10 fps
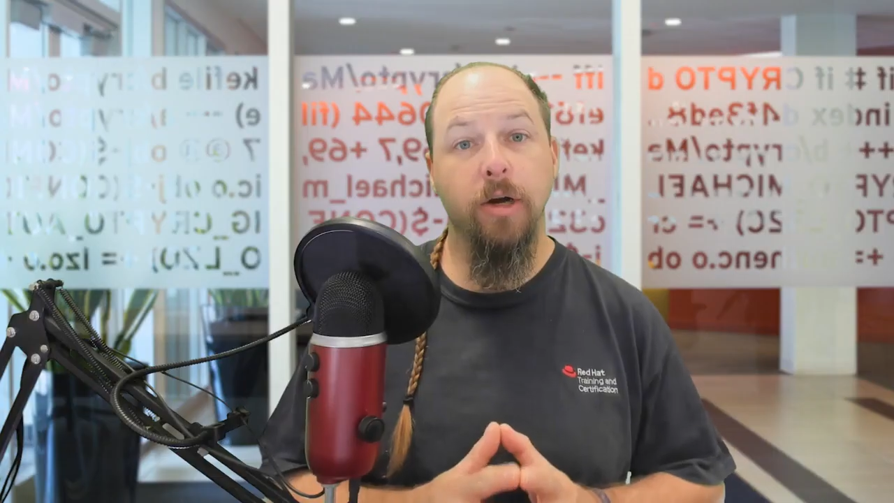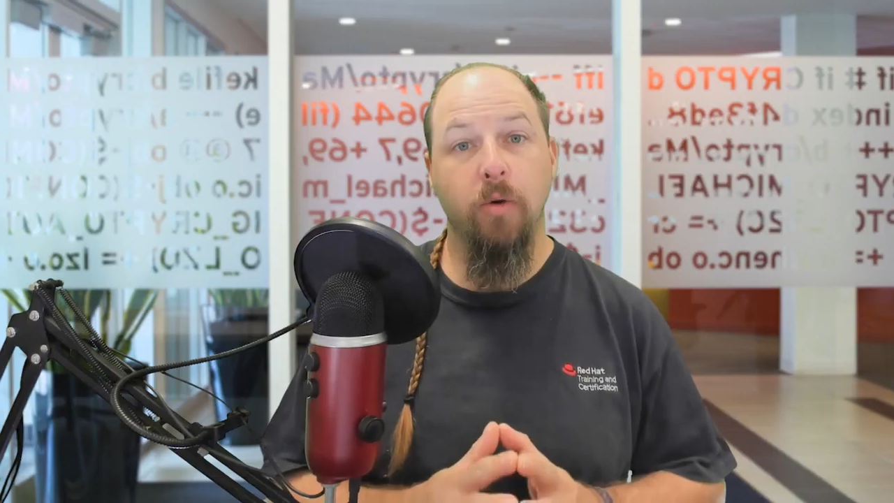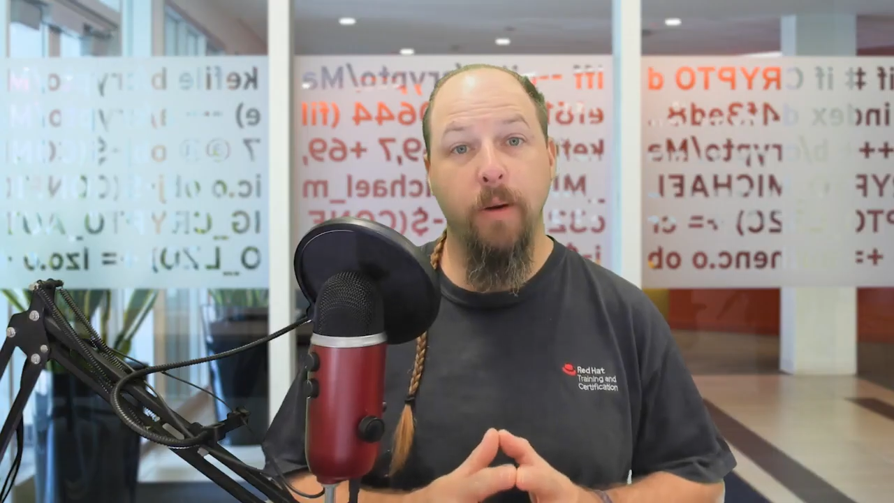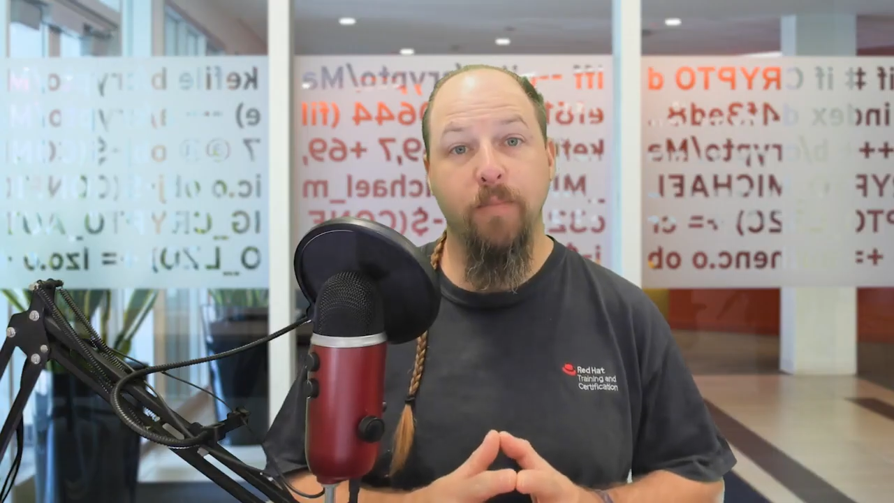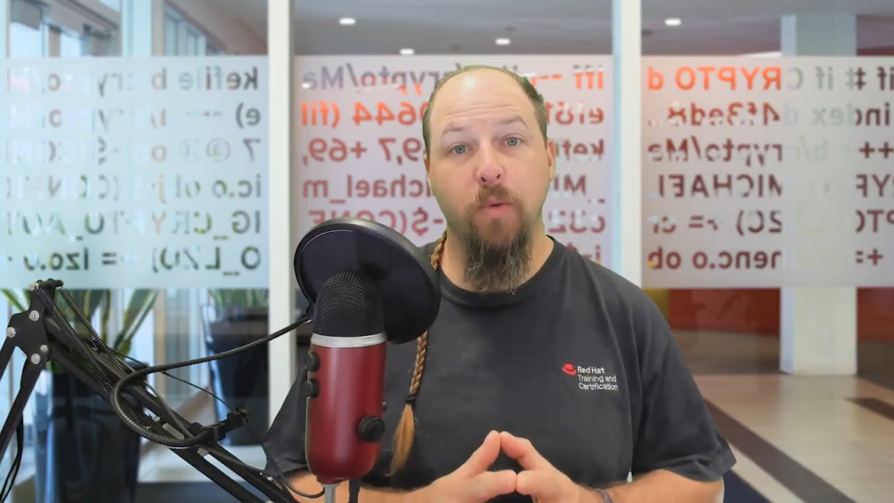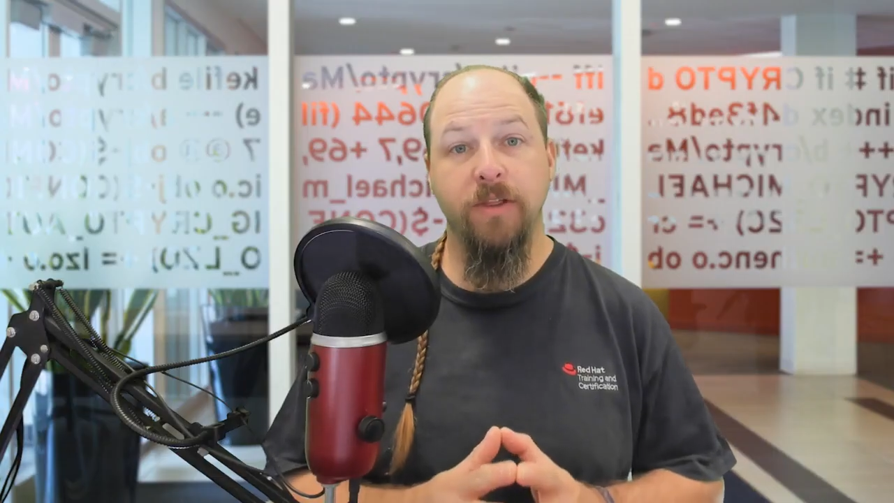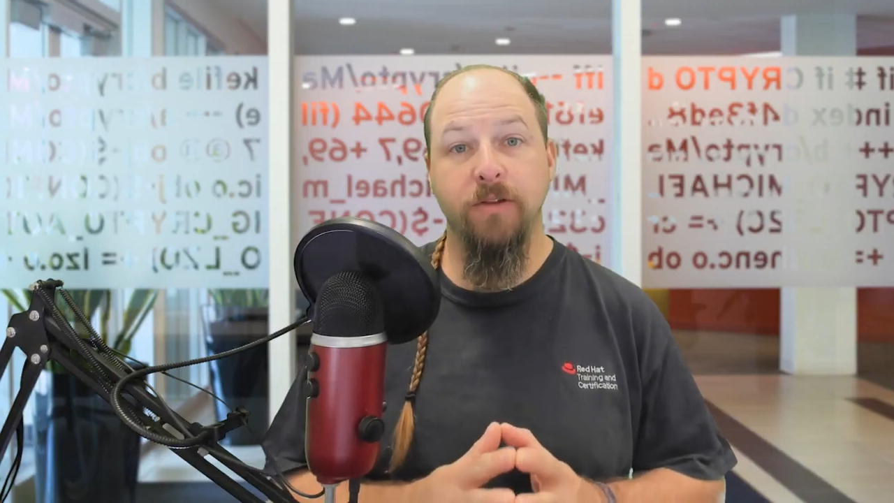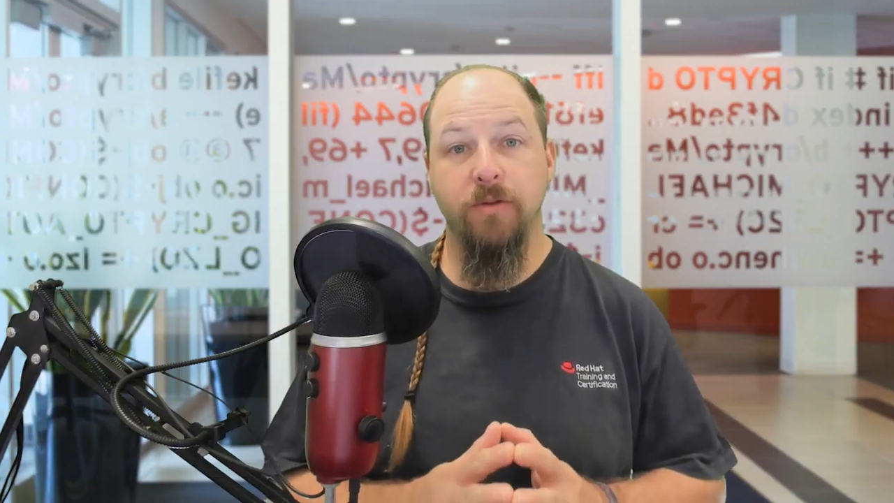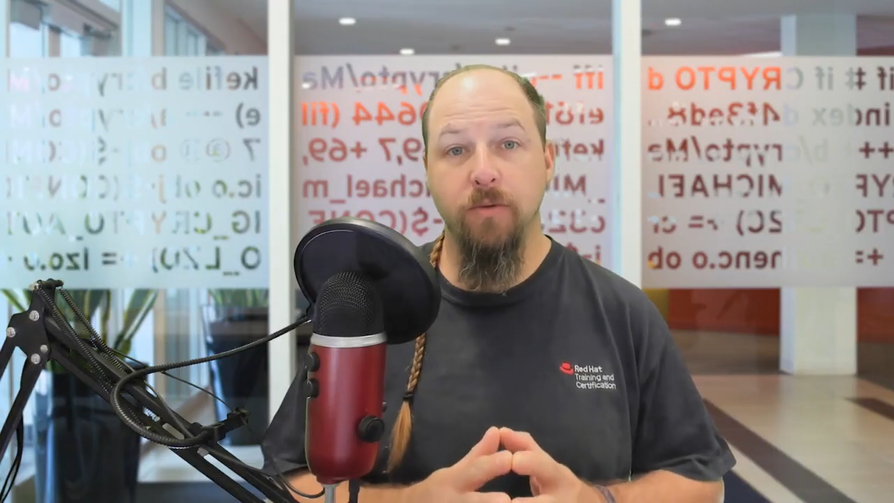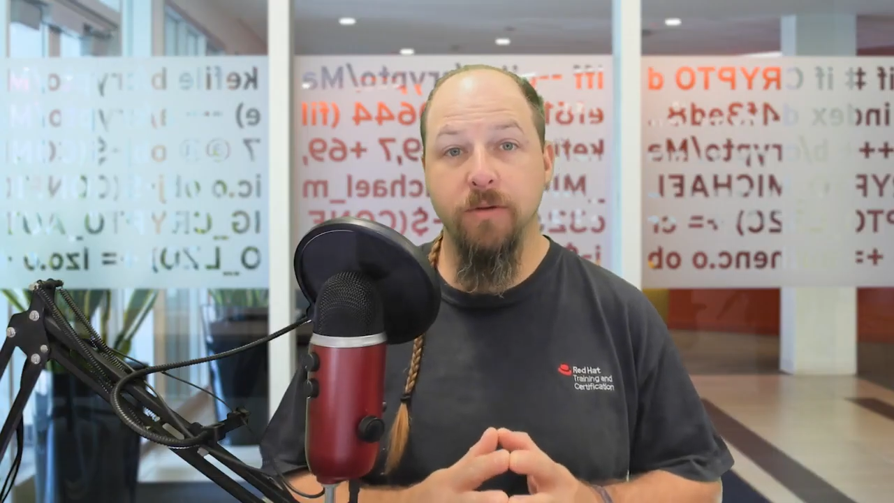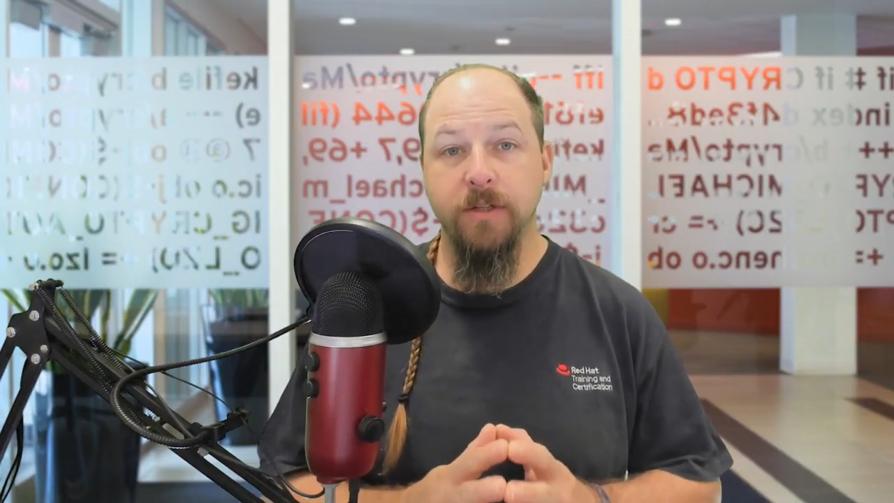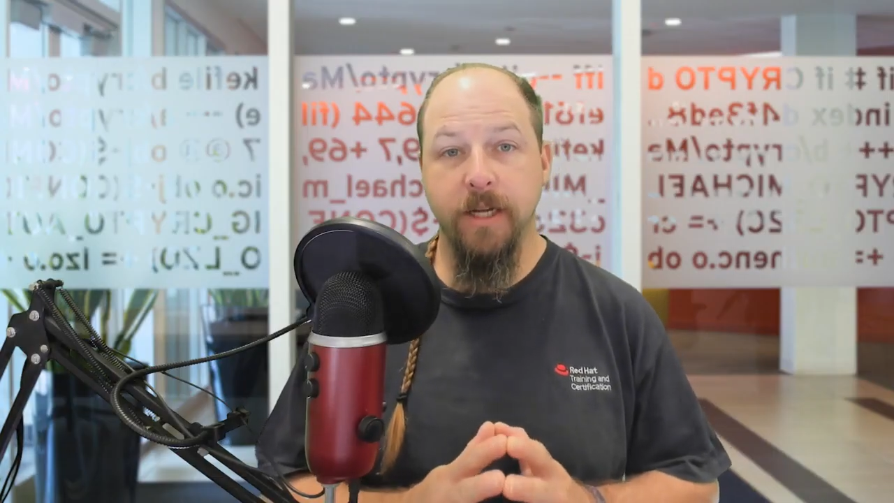equipped with the tools